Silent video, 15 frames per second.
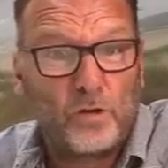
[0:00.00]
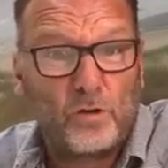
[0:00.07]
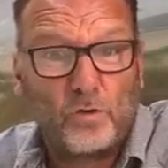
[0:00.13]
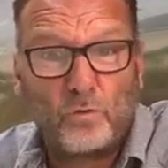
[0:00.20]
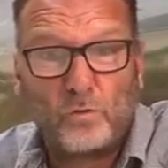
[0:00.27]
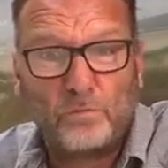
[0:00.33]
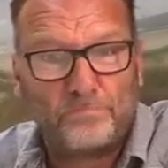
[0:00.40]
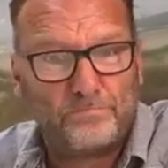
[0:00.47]

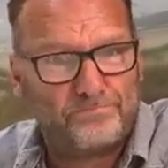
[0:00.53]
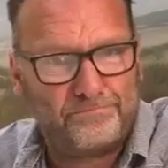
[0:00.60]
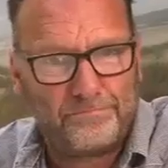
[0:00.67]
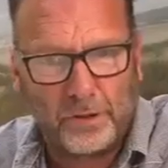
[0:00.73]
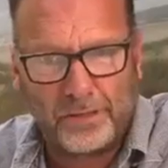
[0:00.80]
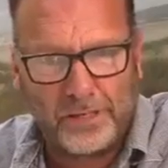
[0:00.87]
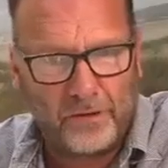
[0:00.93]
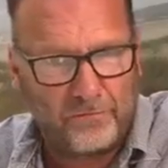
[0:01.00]
You'll
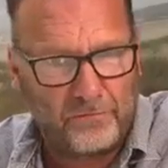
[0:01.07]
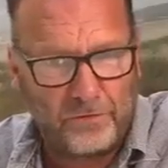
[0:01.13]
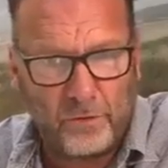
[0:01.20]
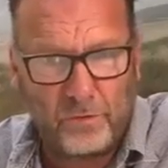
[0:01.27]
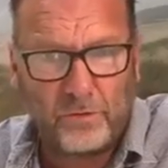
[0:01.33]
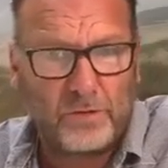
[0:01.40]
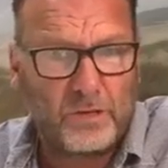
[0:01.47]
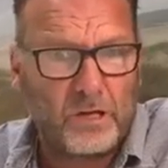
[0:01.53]
put down
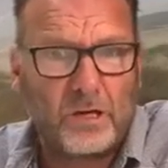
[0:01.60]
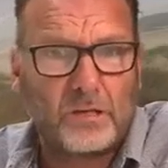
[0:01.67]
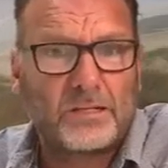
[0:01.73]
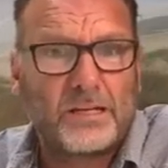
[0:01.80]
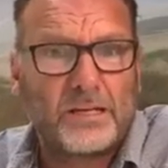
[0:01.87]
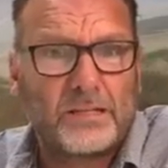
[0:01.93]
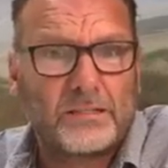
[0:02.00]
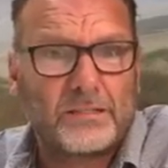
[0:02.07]
food,
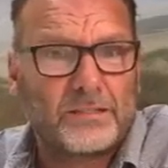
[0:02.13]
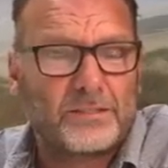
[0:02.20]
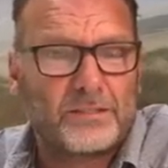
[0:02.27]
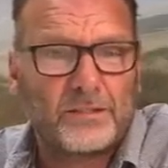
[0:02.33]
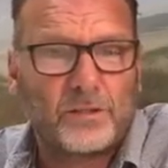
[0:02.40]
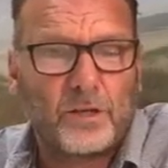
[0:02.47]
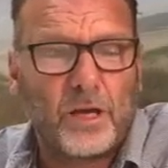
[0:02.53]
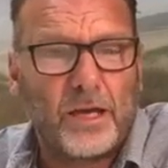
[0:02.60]

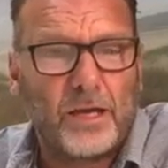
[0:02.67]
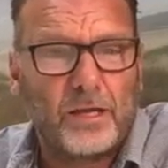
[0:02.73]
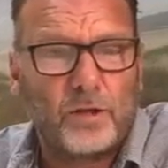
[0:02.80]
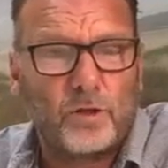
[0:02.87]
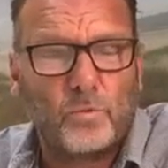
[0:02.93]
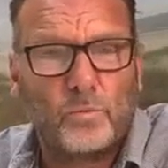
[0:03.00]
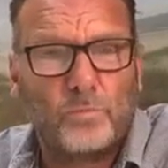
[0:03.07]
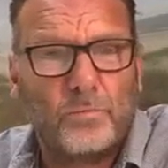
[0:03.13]
cocktails.
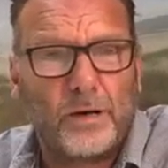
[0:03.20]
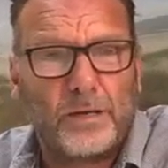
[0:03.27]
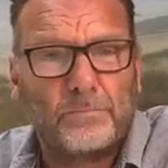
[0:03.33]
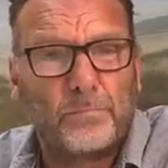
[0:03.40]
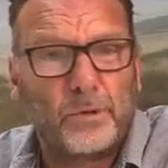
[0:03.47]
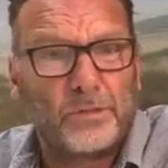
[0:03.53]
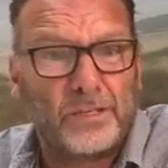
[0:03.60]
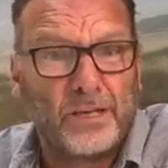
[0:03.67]
You
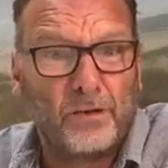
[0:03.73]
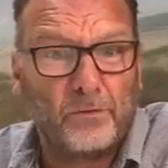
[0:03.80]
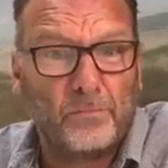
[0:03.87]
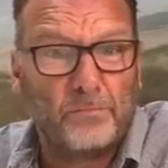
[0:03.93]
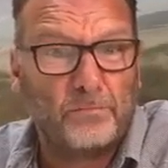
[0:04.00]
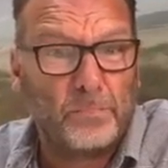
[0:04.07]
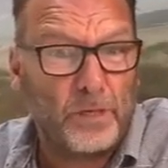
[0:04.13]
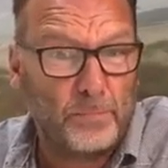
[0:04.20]
might put
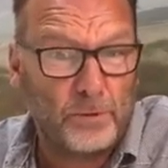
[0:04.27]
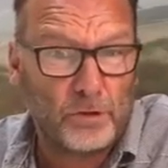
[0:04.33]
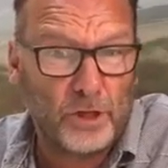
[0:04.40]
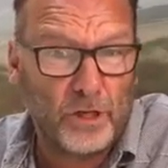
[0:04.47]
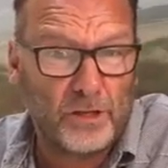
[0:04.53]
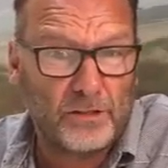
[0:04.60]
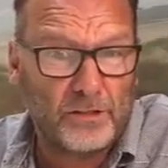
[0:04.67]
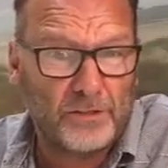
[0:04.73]
down people
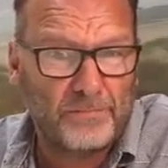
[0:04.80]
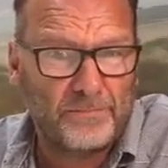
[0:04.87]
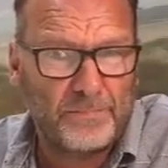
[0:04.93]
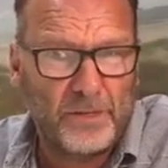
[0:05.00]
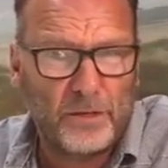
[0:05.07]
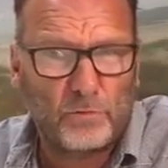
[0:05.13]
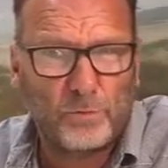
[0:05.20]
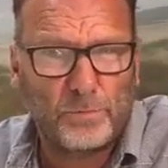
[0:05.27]
shots.
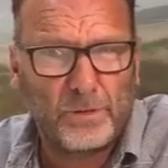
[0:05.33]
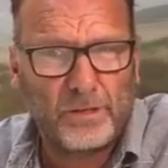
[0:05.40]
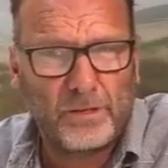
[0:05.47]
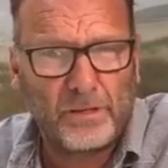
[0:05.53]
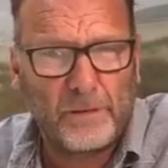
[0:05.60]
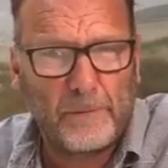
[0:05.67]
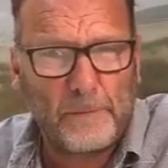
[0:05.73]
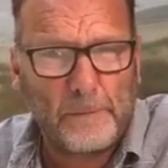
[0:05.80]
These would
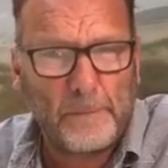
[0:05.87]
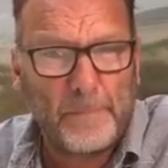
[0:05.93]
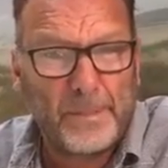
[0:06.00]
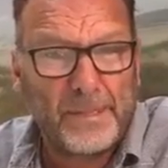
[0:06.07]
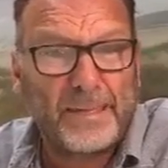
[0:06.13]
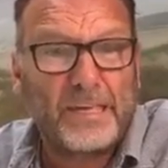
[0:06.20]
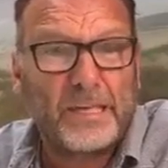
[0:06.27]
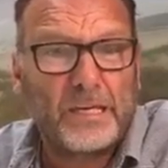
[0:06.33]
be
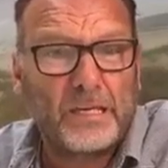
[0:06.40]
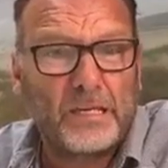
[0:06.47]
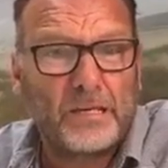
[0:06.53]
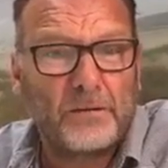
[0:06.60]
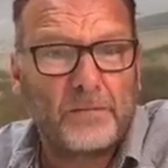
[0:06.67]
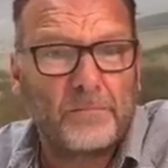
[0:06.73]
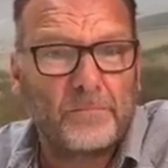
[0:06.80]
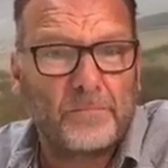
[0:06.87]

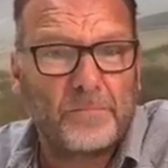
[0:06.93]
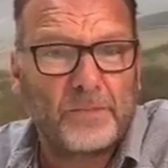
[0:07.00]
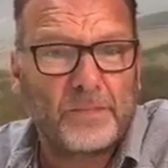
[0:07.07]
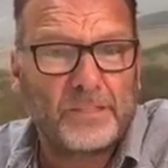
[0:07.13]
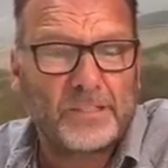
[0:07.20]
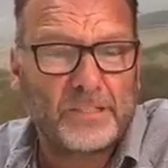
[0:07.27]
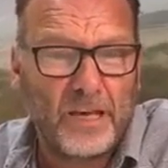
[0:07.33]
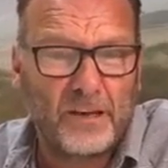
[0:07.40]
key
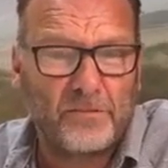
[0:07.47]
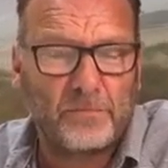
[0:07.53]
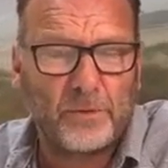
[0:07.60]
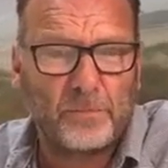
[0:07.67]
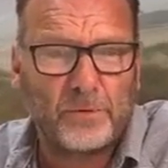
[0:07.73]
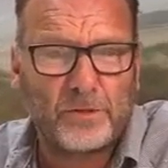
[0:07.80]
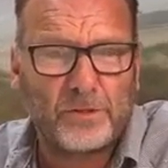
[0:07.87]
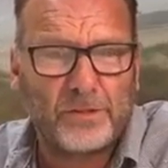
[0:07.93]
staff
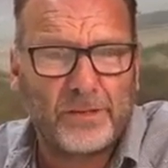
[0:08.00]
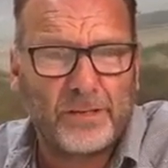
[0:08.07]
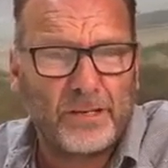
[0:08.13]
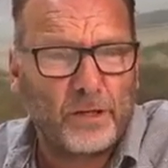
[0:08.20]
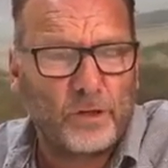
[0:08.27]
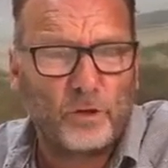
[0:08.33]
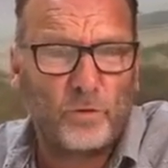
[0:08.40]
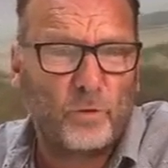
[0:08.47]
members.
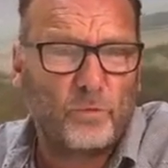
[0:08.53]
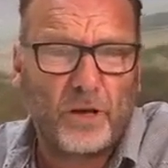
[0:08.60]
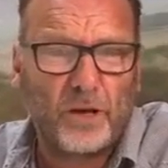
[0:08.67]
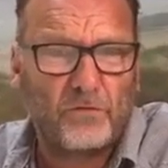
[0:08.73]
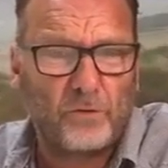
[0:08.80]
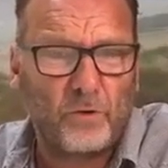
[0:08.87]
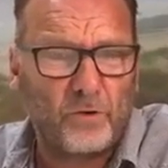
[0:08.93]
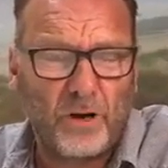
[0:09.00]
You won't
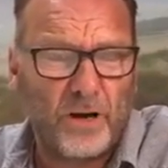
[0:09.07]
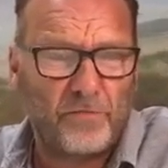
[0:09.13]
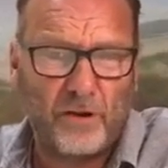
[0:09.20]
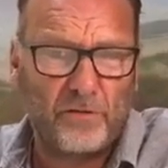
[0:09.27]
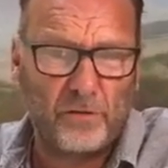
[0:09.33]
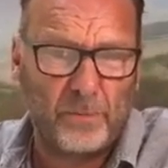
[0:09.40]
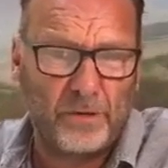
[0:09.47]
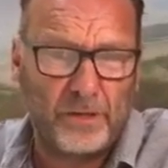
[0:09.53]
photograph
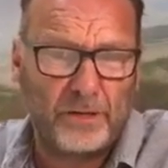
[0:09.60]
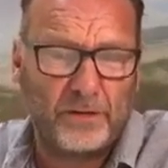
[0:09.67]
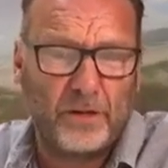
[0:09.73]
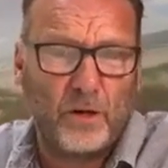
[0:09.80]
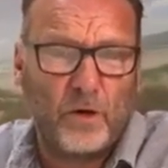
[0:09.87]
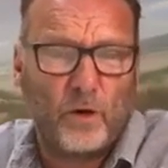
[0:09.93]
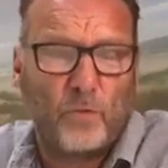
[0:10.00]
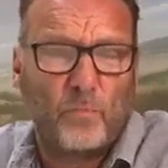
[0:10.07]
everybody,
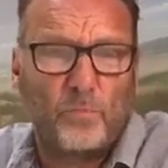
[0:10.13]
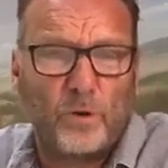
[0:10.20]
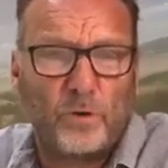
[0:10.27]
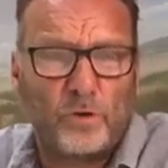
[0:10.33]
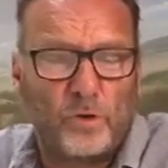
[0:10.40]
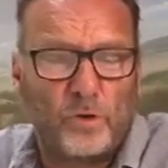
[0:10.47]
but